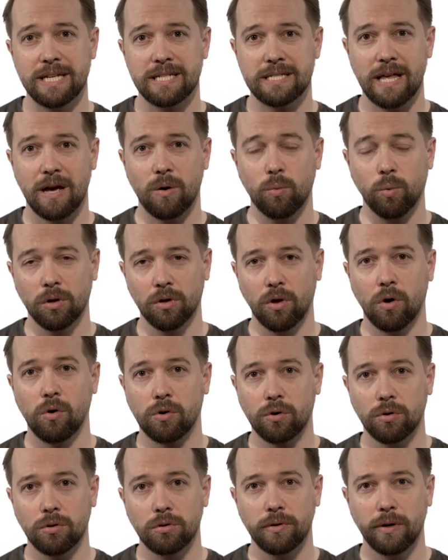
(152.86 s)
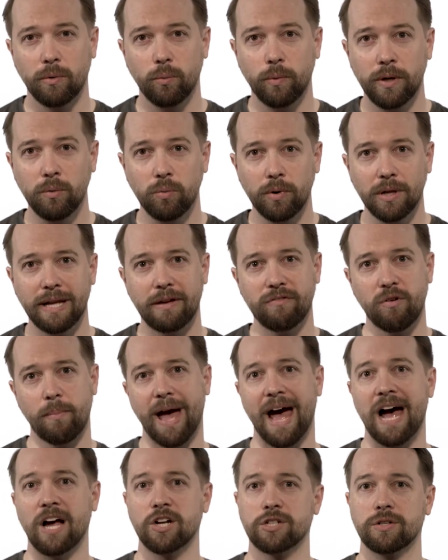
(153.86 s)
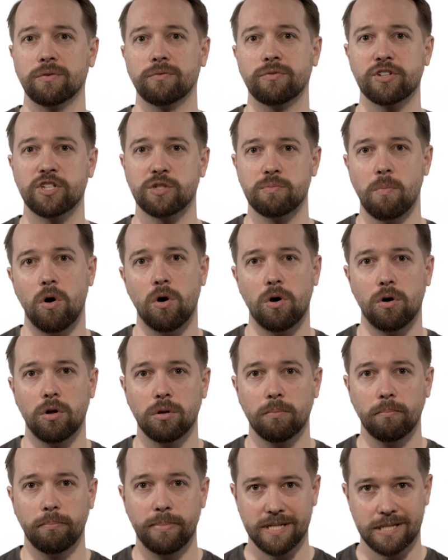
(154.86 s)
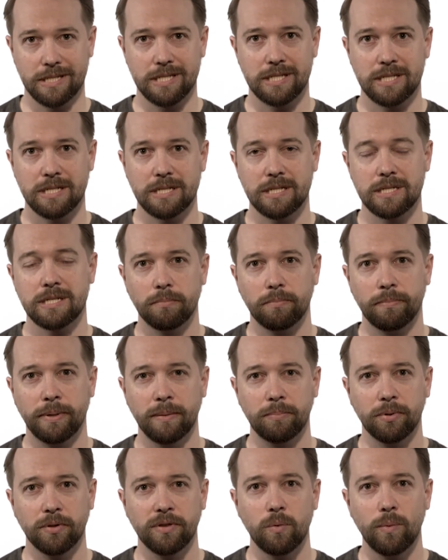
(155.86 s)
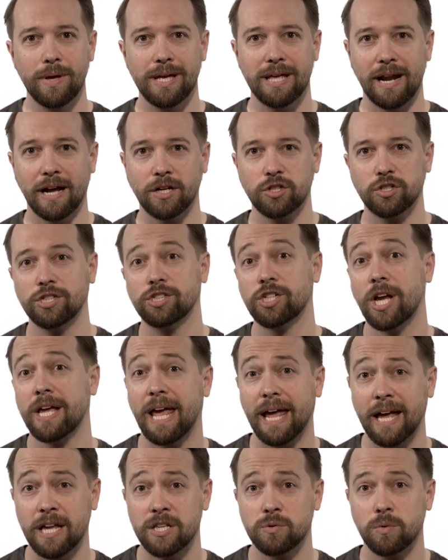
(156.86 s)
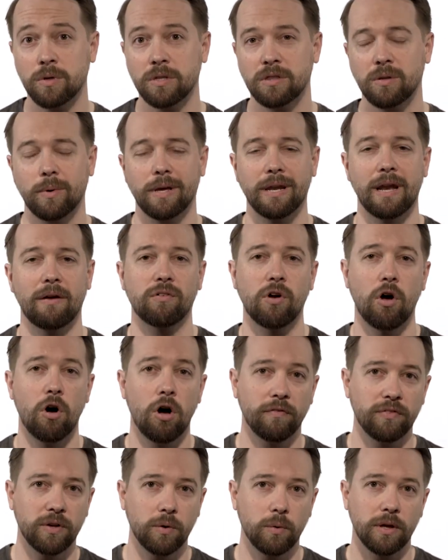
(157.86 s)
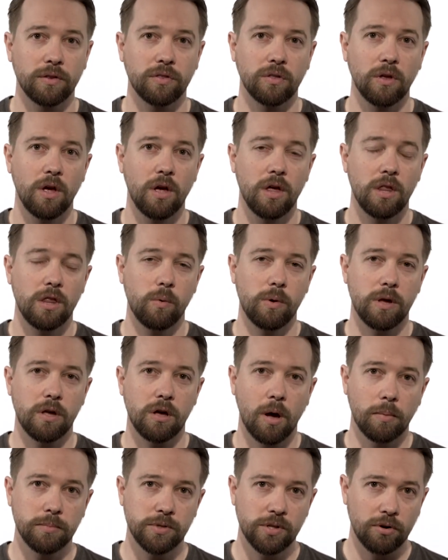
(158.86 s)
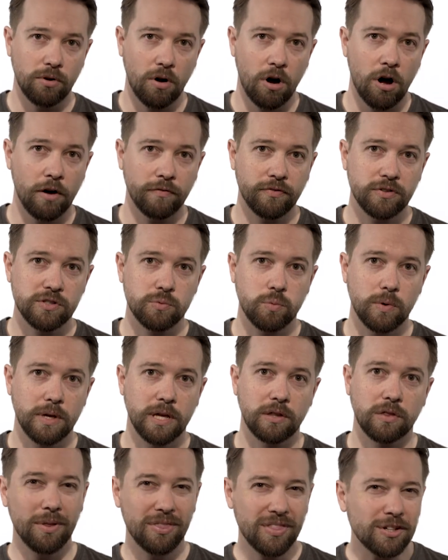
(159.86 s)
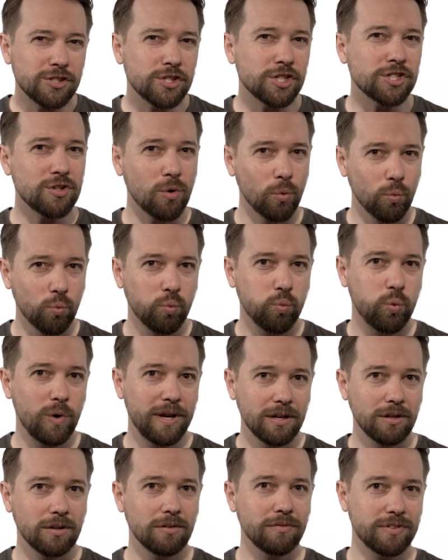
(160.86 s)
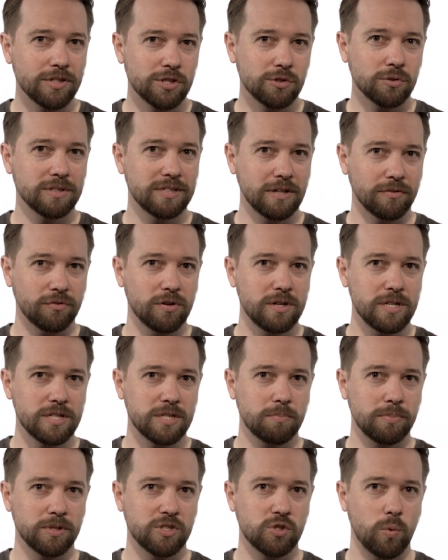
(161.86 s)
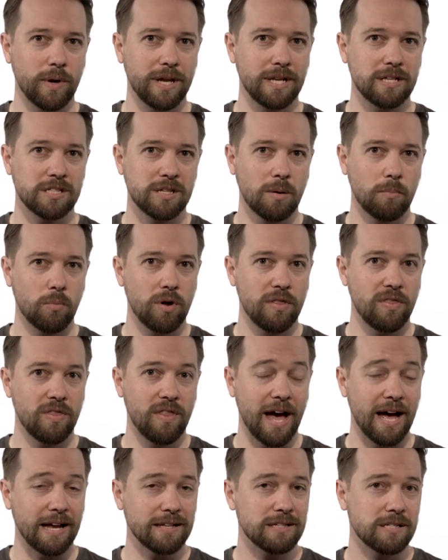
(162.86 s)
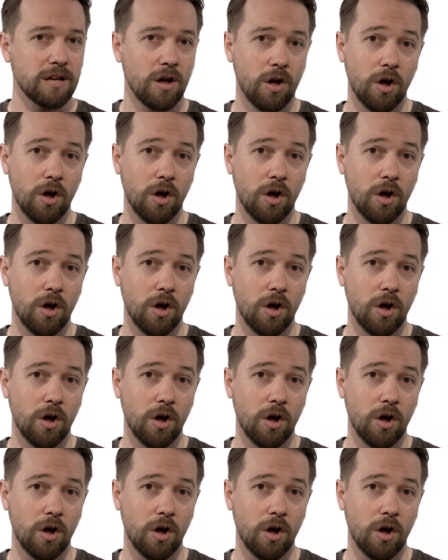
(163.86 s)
that we're local. And we really have a passion for small businesses, people that we can actually shake hands with, that we can have coffee with, that we can come to their office with. There's just a real visceral difference between someone that's